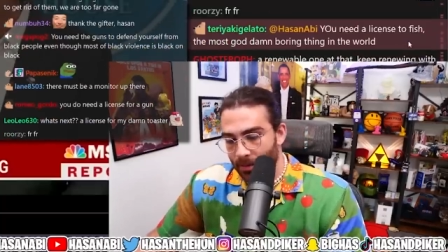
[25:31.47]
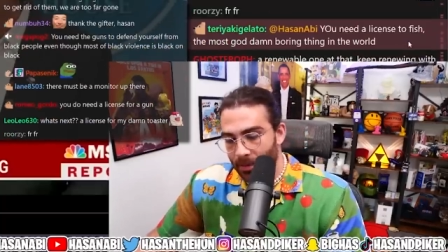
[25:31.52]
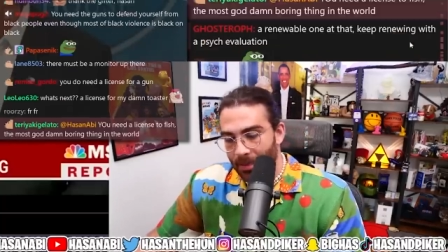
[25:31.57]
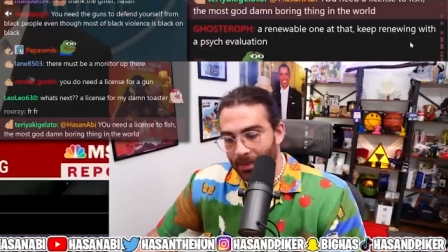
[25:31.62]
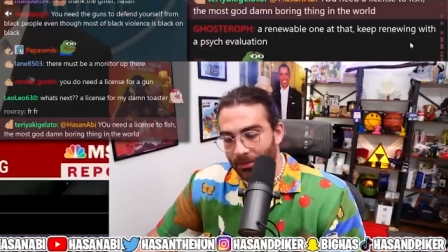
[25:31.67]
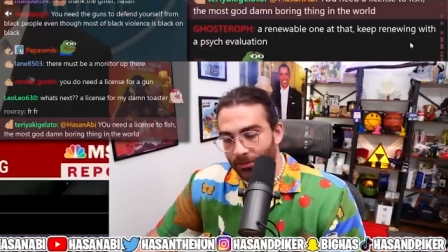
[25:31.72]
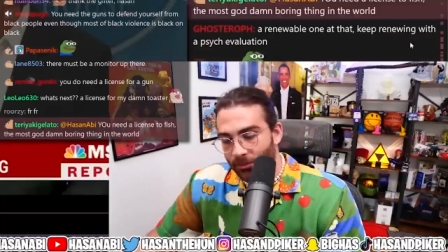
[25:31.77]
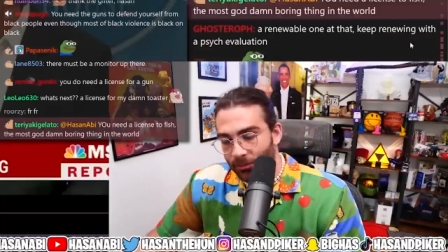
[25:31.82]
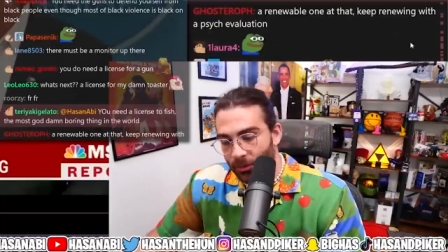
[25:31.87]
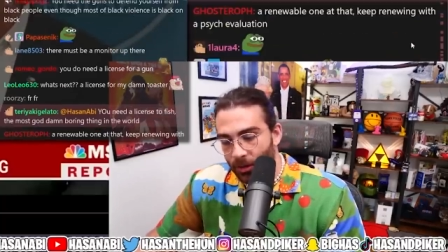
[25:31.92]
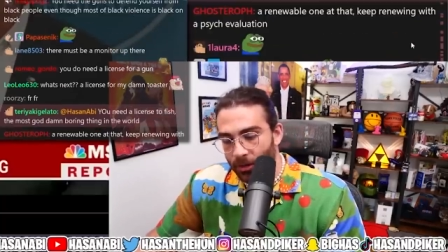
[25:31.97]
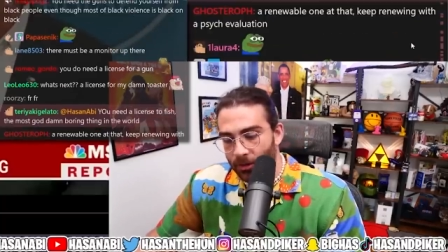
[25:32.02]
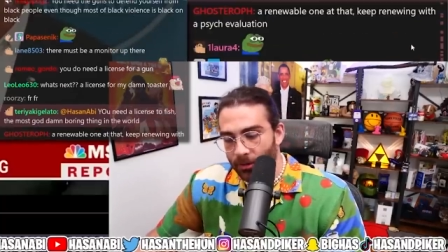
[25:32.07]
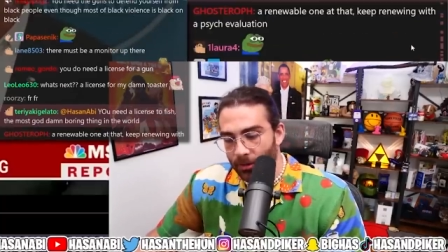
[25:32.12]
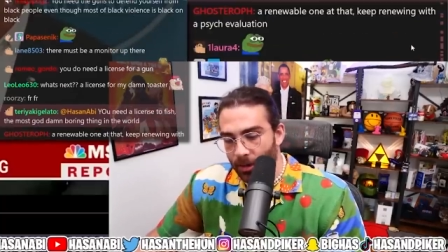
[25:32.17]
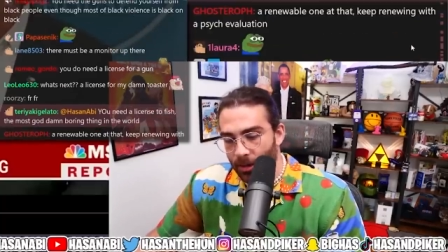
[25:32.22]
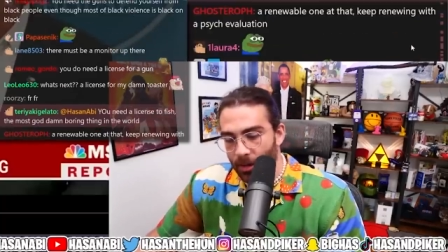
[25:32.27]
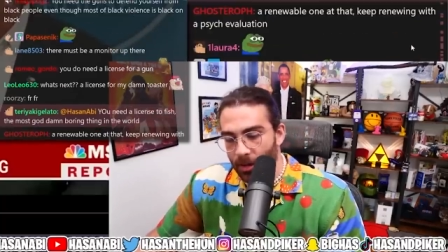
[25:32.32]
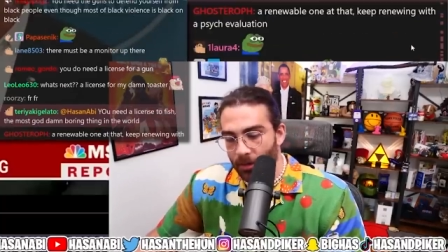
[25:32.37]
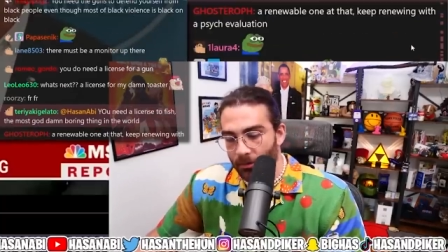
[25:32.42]
in front
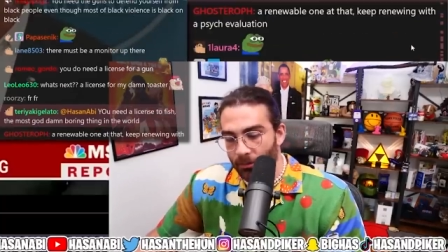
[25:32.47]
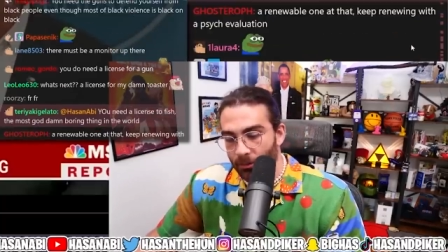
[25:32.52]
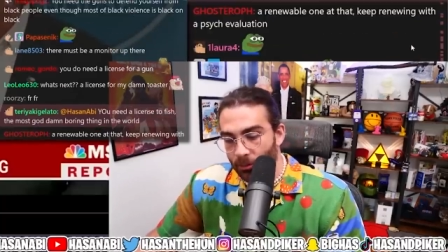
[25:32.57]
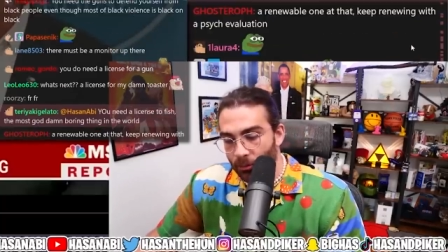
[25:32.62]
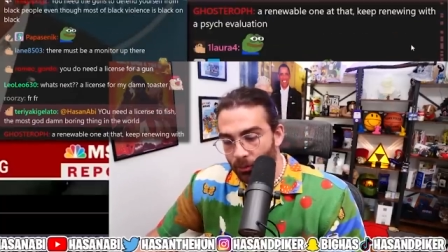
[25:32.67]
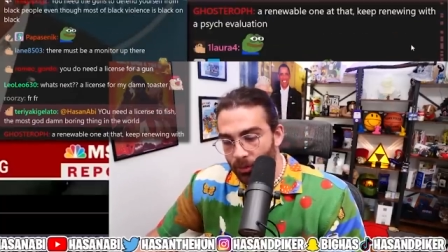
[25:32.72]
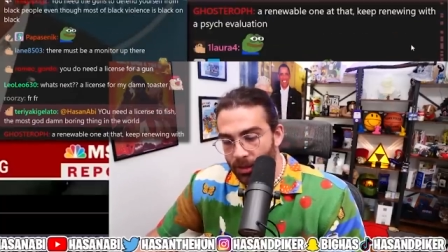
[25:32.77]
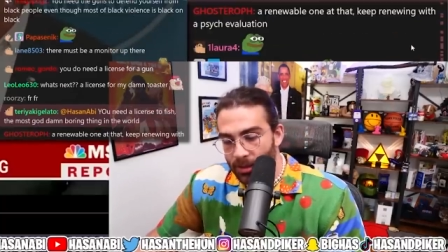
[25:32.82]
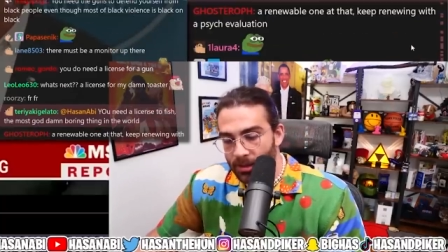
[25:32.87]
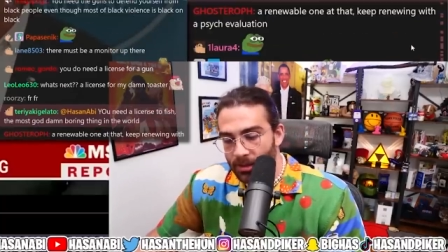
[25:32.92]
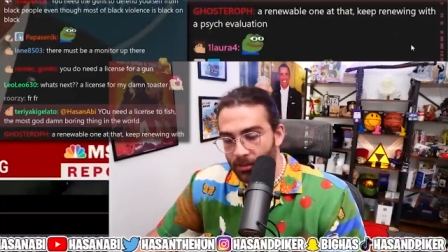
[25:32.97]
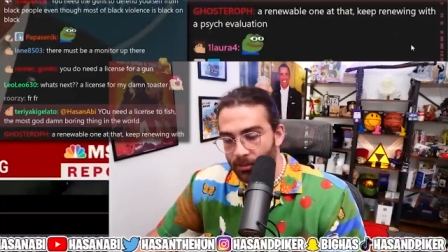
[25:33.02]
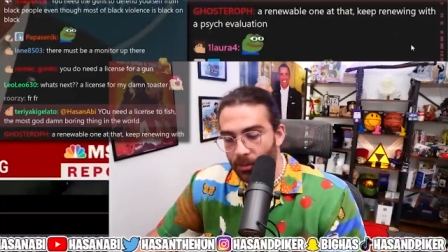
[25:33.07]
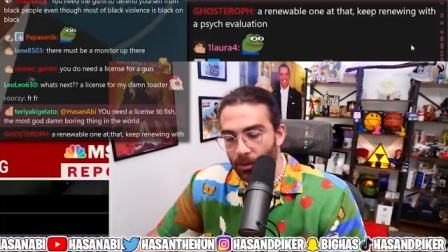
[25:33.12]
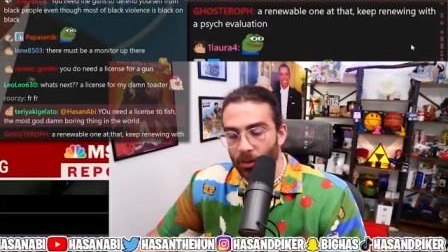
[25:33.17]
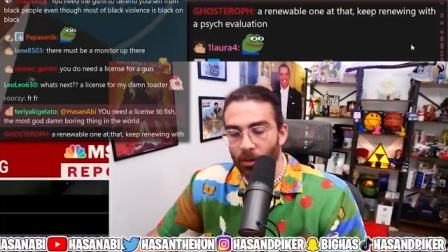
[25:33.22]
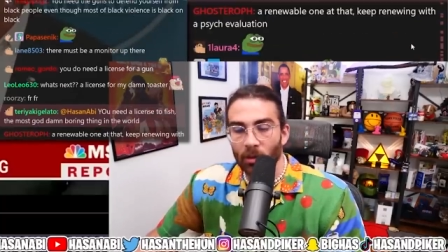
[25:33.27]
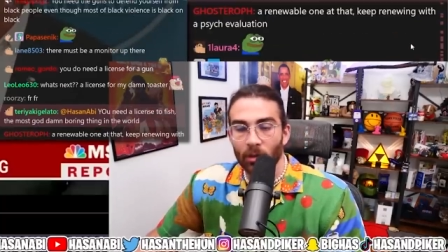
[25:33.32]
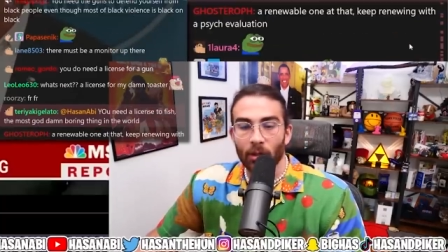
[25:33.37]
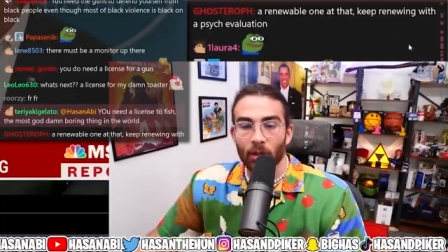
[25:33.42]
of
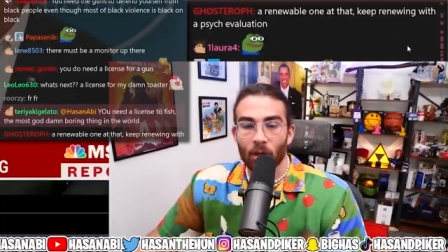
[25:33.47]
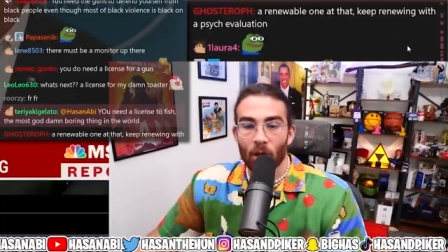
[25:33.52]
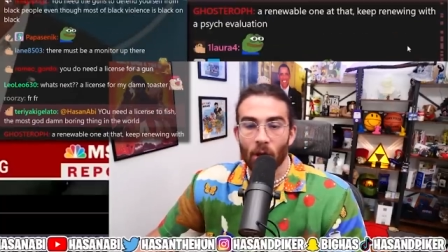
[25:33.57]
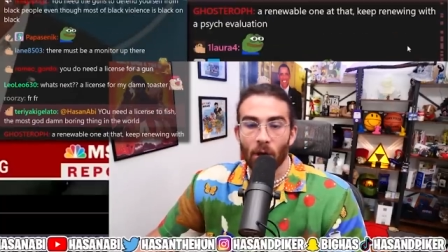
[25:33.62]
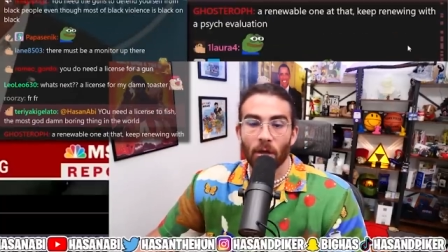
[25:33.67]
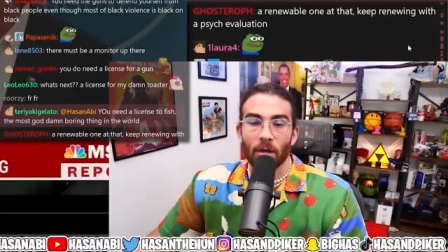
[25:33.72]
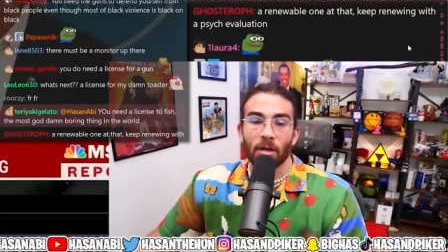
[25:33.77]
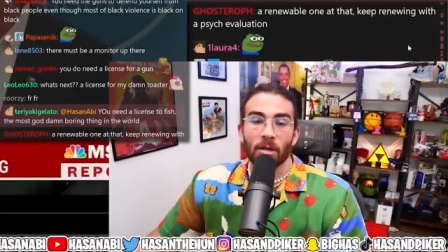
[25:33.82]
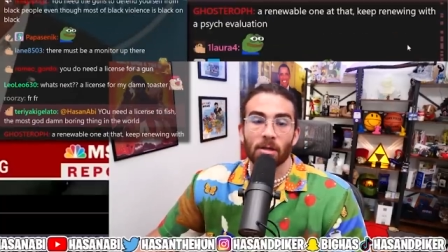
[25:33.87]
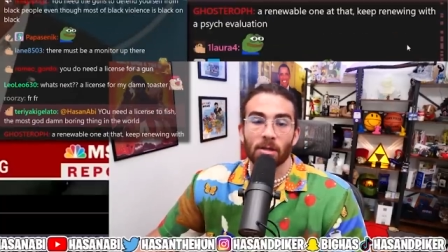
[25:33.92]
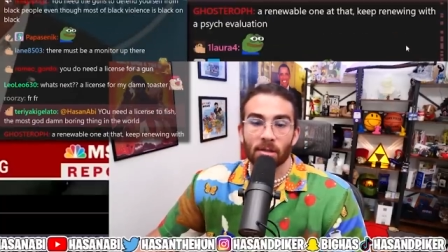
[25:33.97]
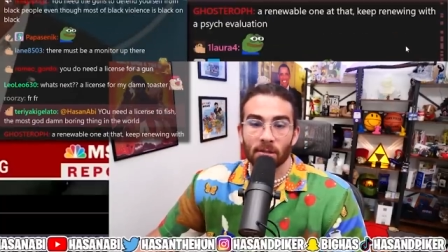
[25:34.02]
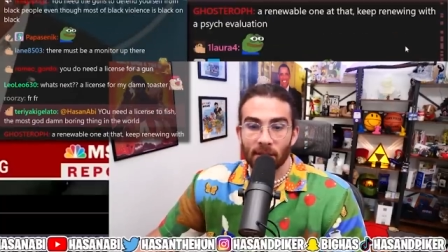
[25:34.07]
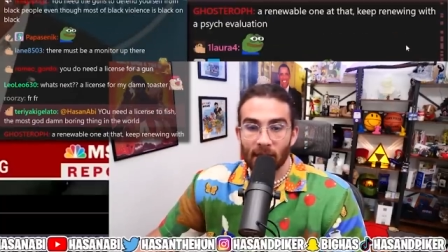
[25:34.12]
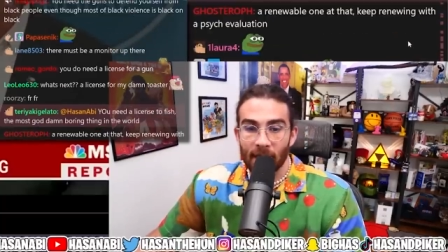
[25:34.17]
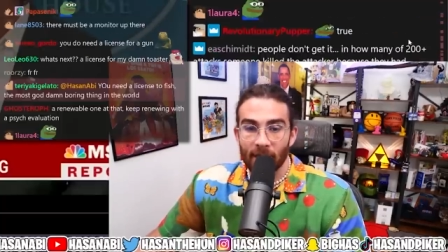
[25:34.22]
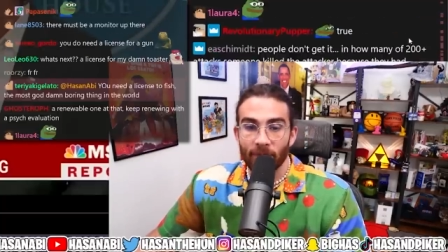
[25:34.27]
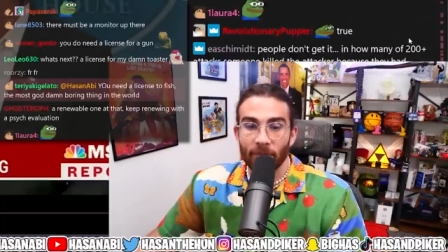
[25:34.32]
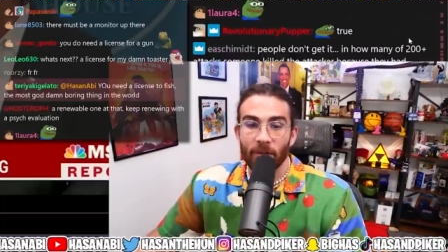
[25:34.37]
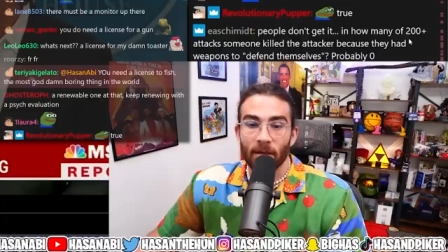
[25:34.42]
reasonable gun
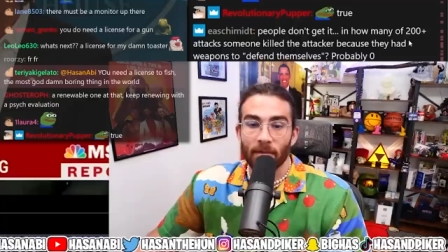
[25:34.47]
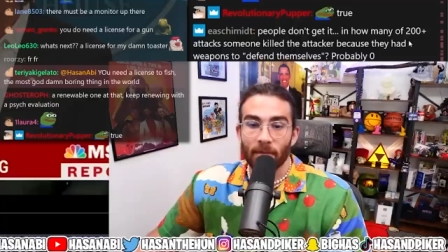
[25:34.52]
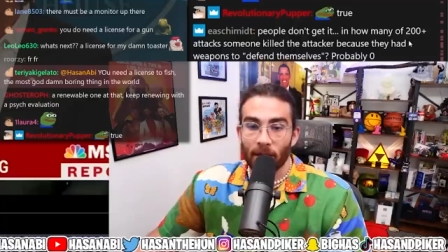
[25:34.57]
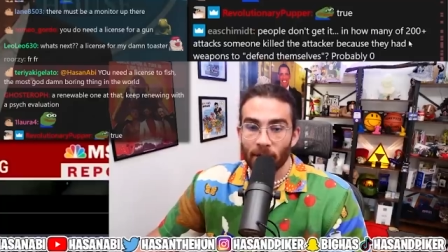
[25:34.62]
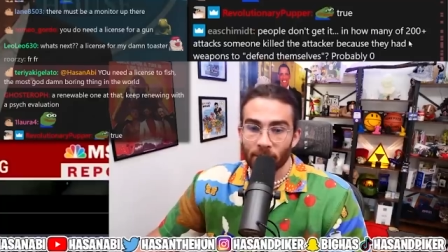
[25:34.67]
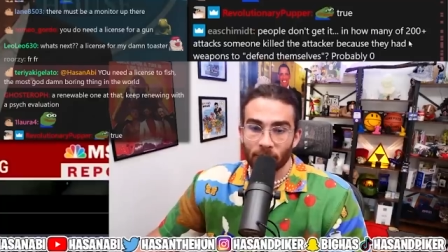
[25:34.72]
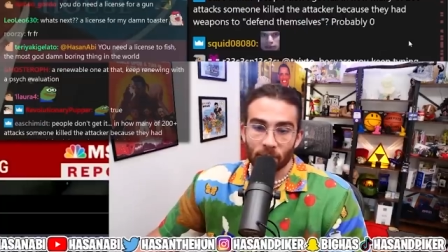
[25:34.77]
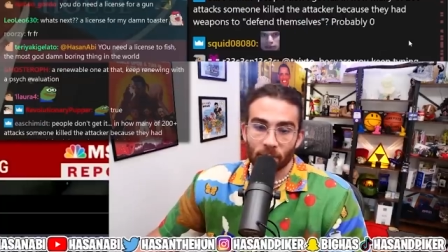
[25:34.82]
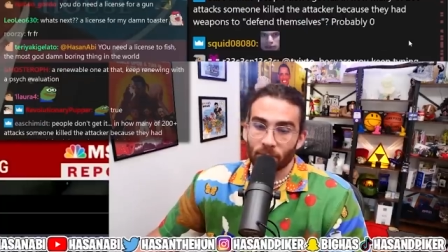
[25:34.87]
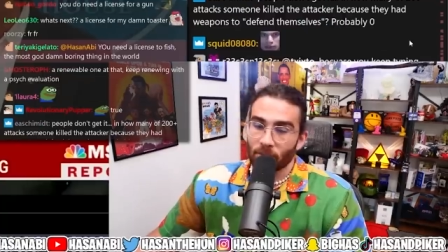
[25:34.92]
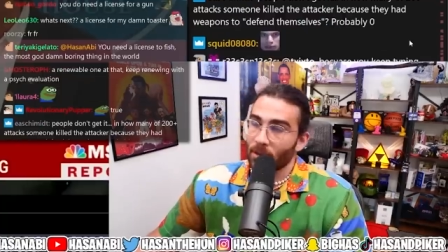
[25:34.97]
safety measures.